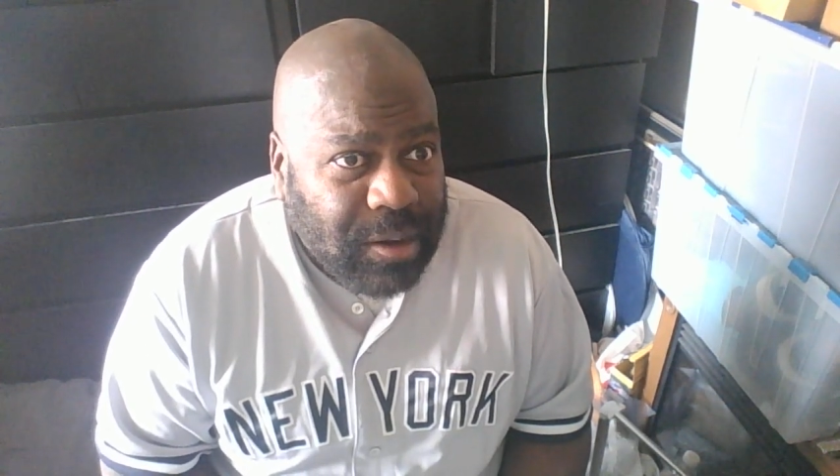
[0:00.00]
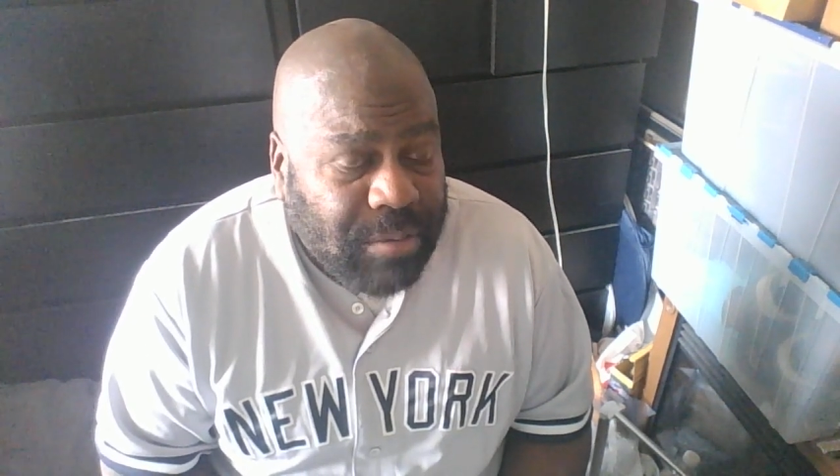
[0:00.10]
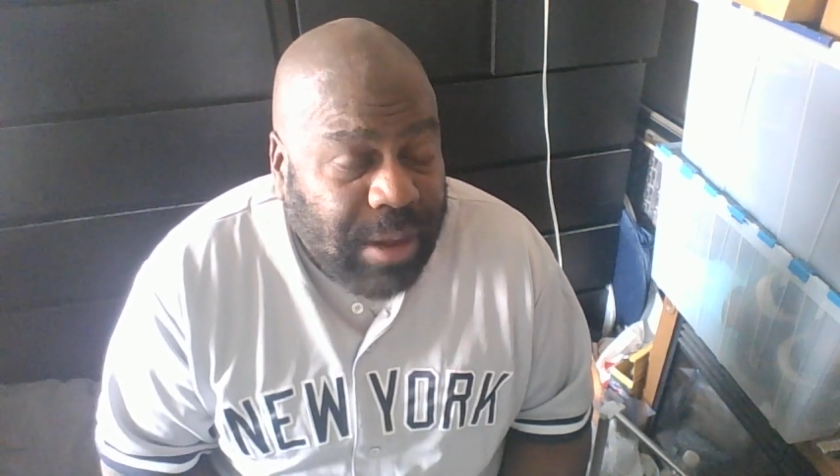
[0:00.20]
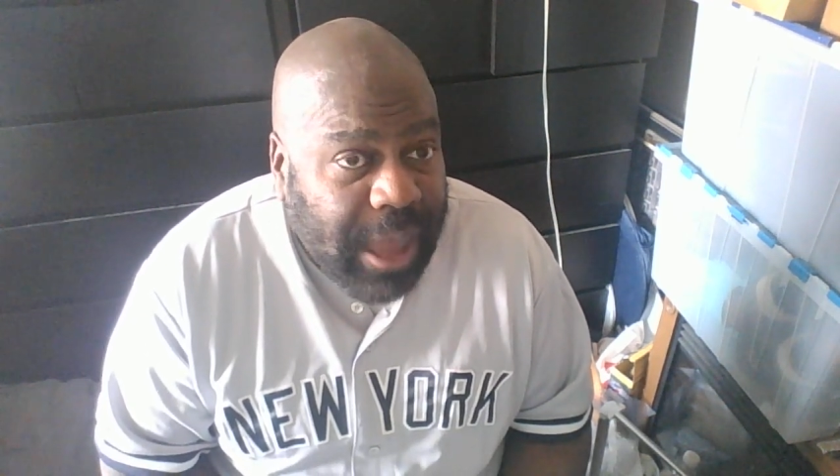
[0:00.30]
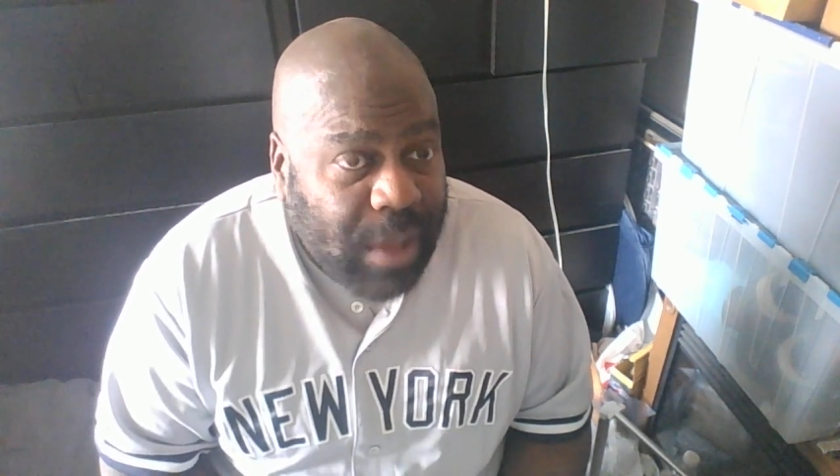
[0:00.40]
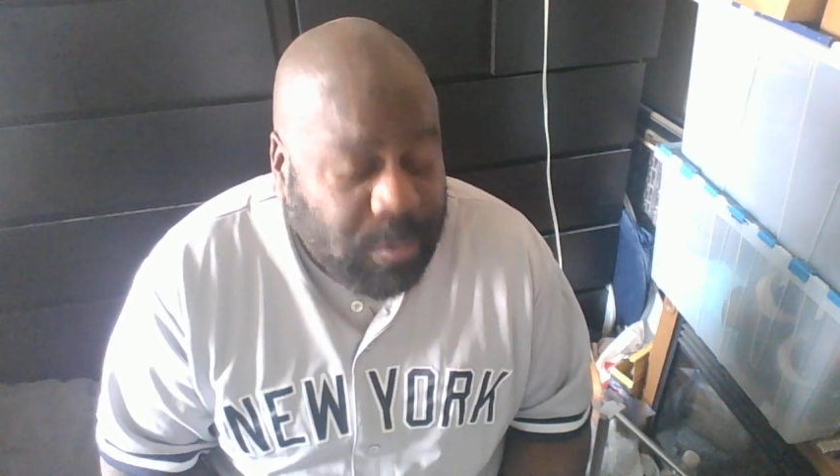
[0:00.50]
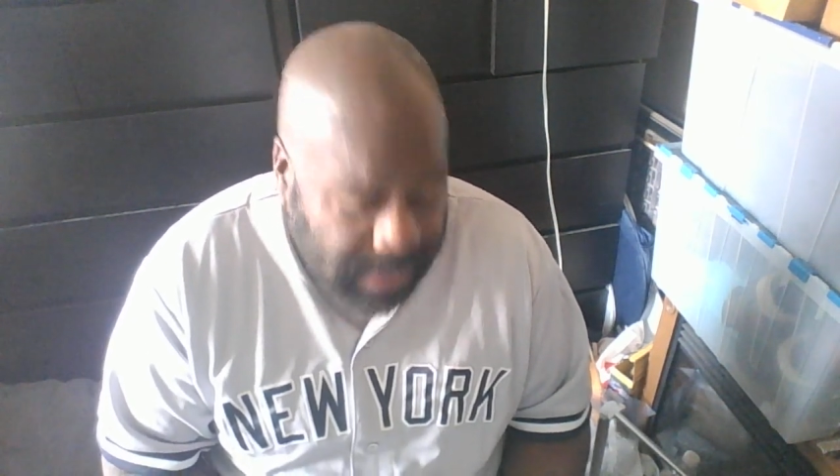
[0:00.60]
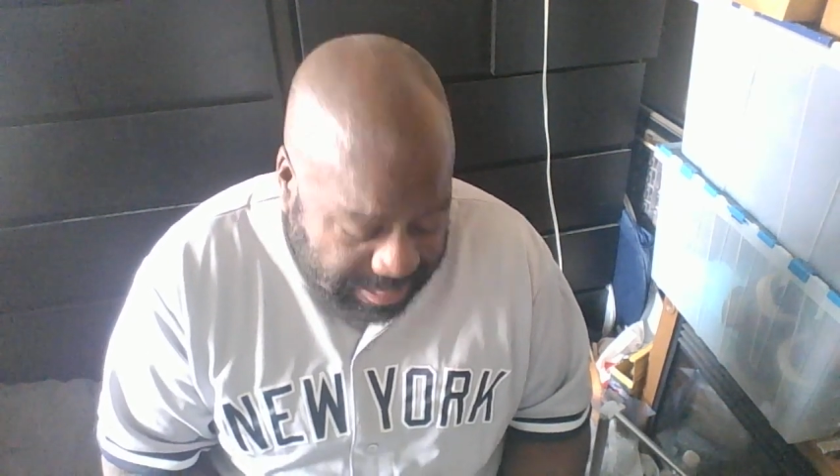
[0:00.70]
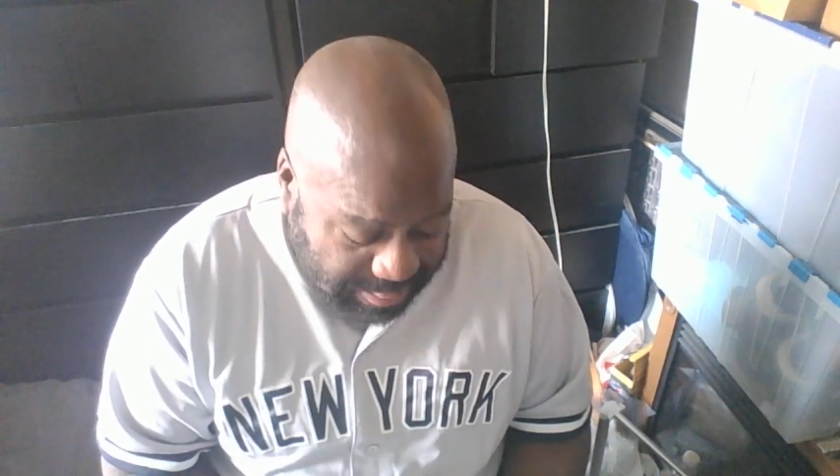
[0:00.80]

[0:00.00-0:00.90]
Right? Outplayed